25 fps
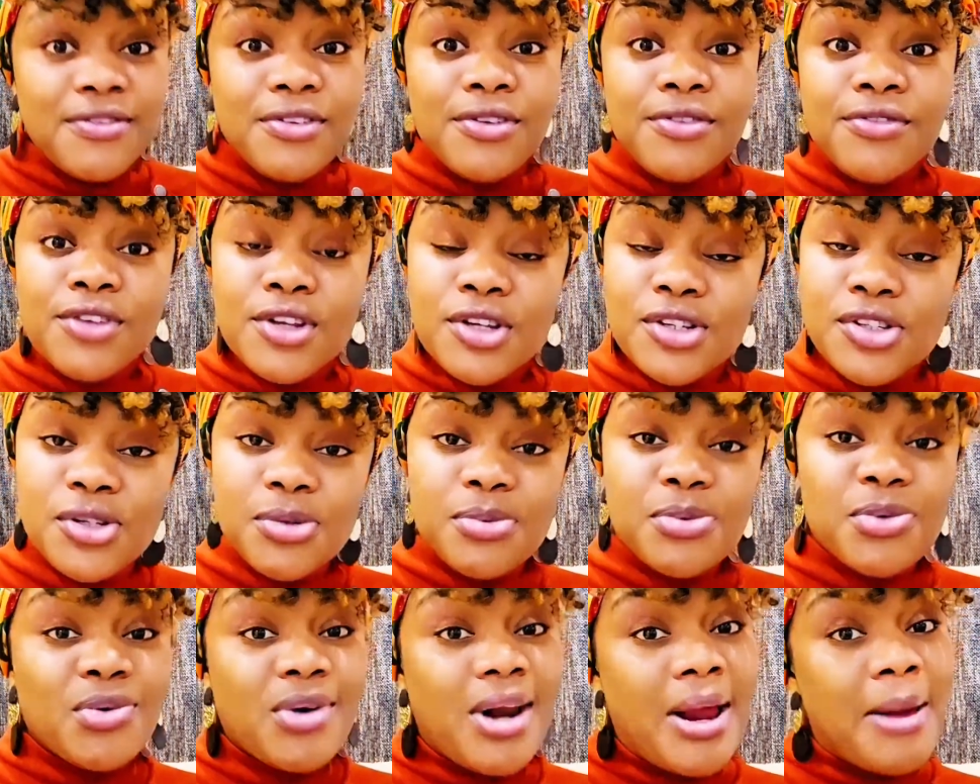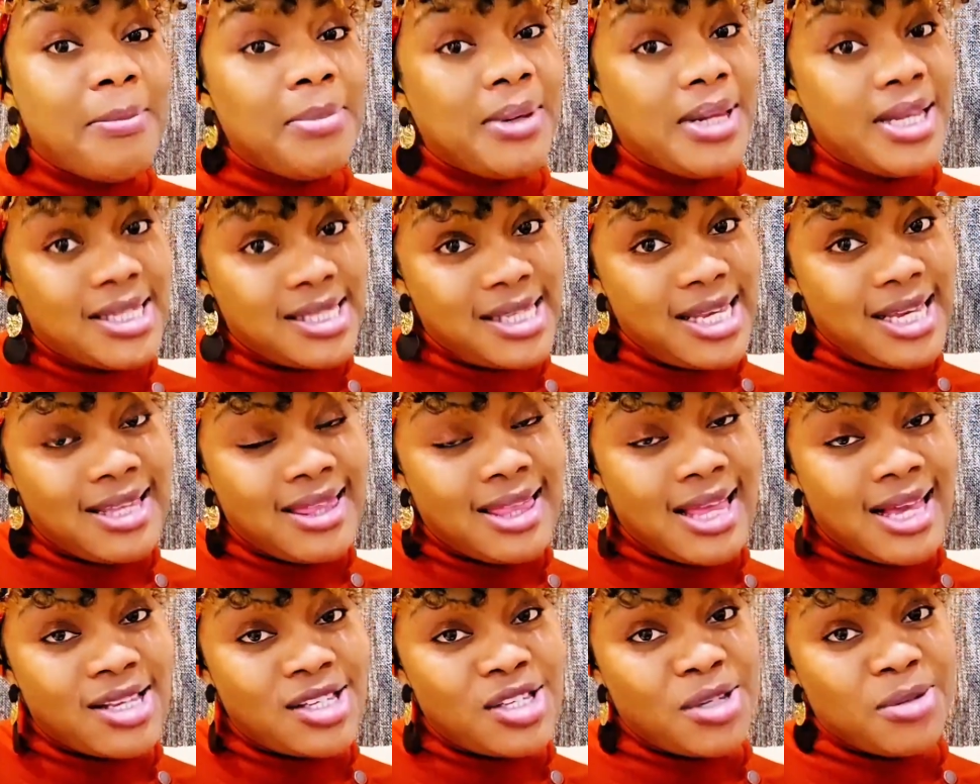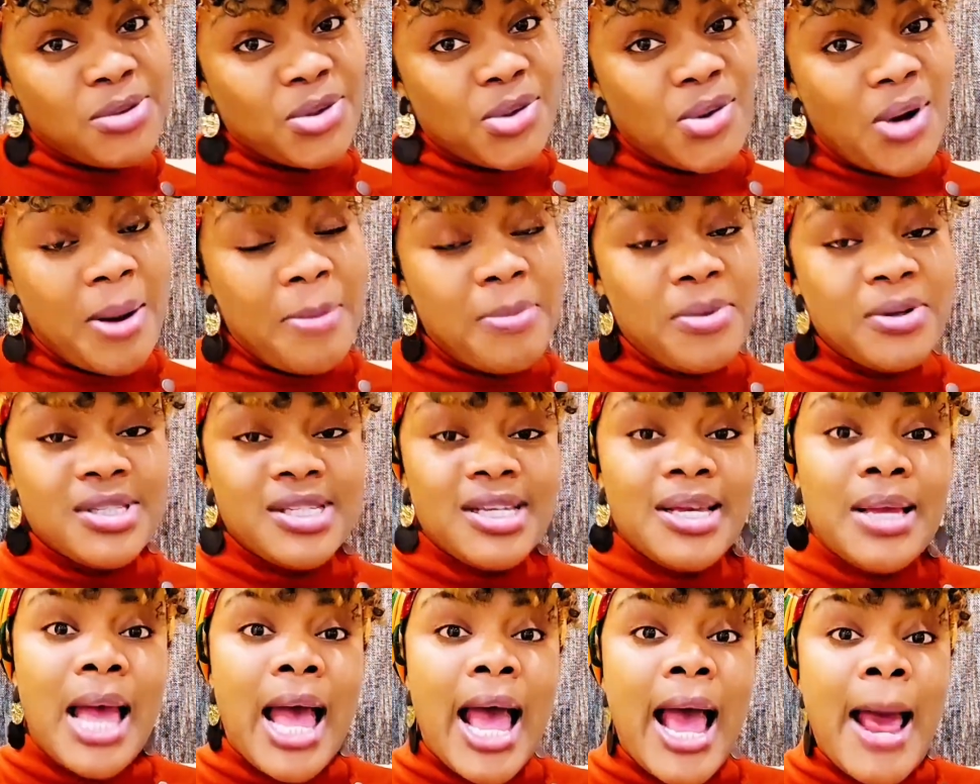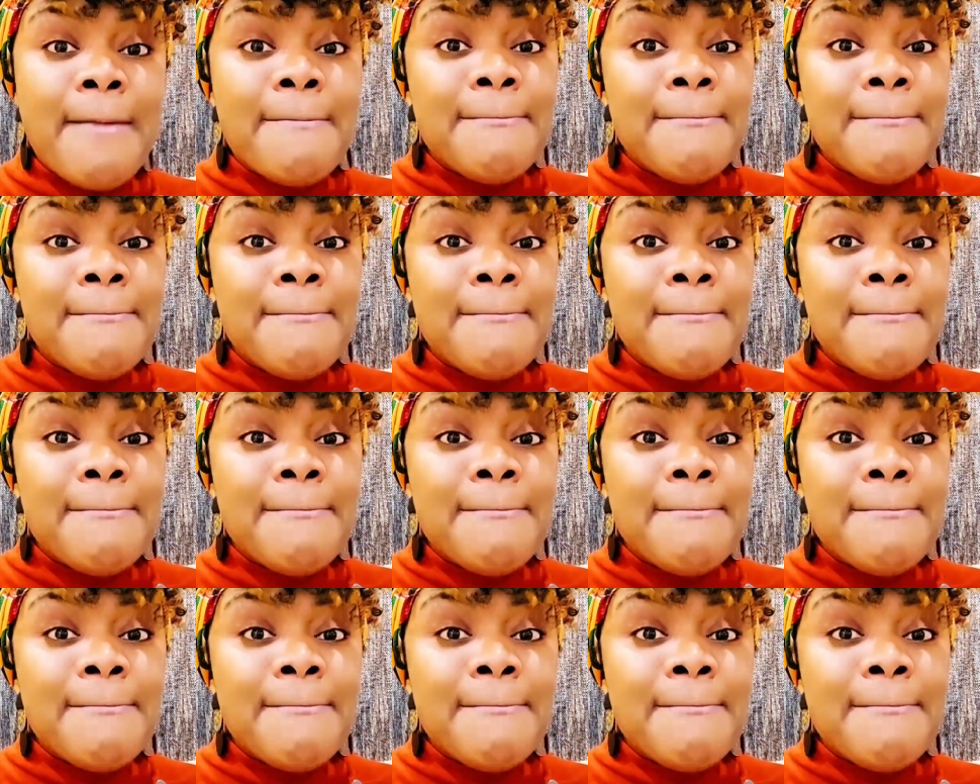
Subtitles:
If you've not subscribed, please hit that subscribe button,